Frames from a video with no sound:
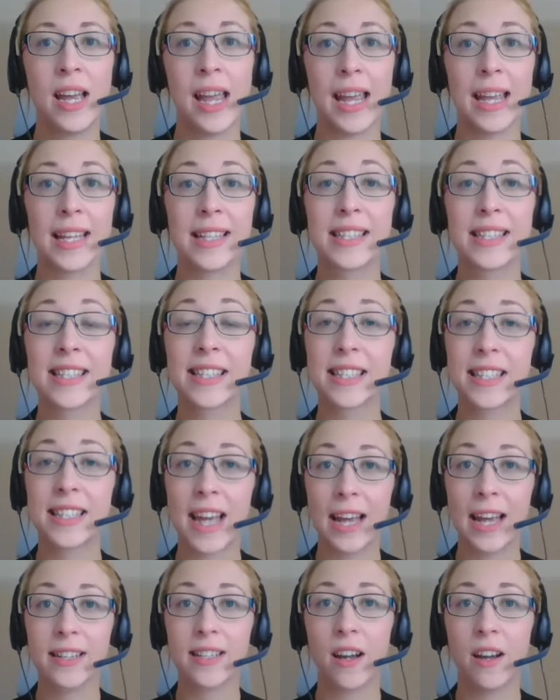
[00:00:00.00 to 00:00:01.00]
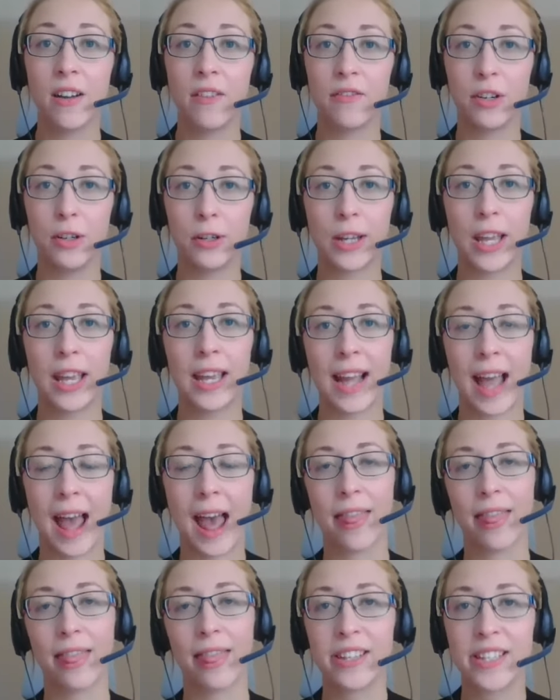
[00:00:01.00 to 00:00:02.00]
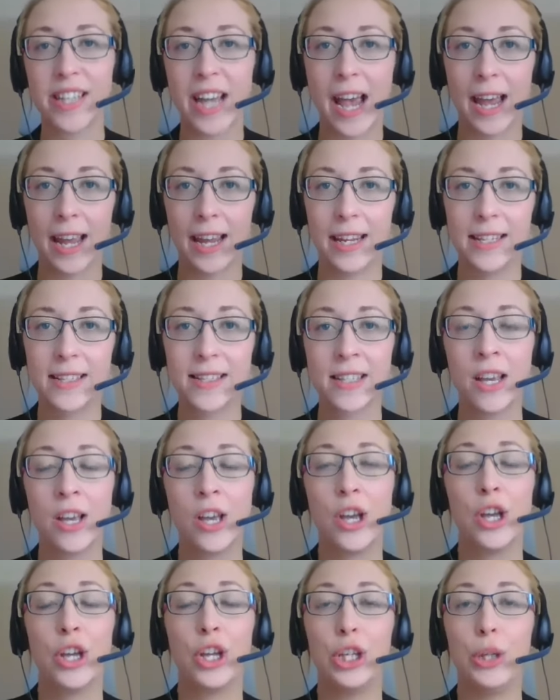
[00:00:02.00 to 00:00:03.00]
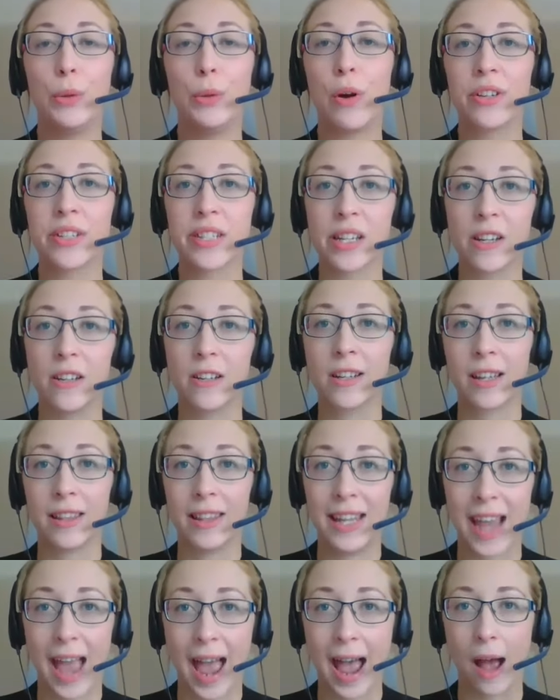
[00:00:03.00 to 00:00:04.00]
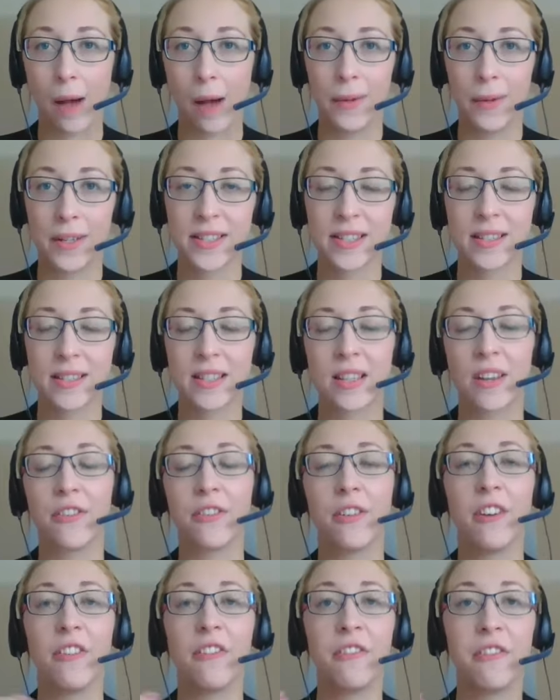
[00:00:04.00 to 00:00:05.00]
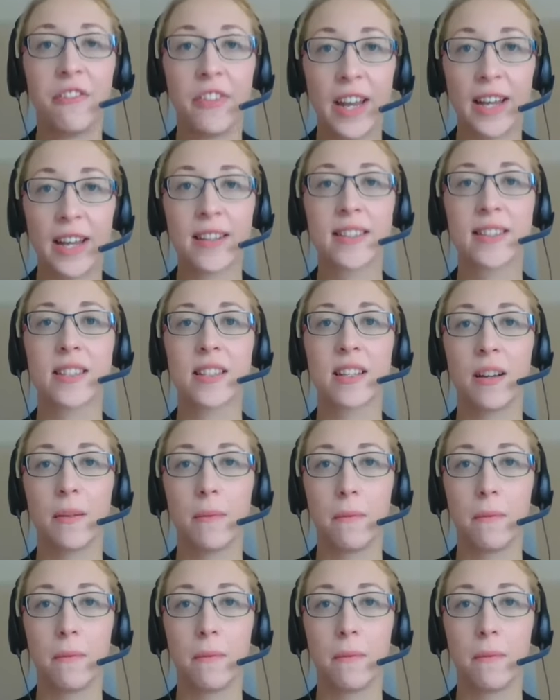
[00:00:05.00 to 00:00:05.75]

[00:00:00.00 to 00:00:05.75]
Instead of looking at the days, you want to look at the hours. So for a fixed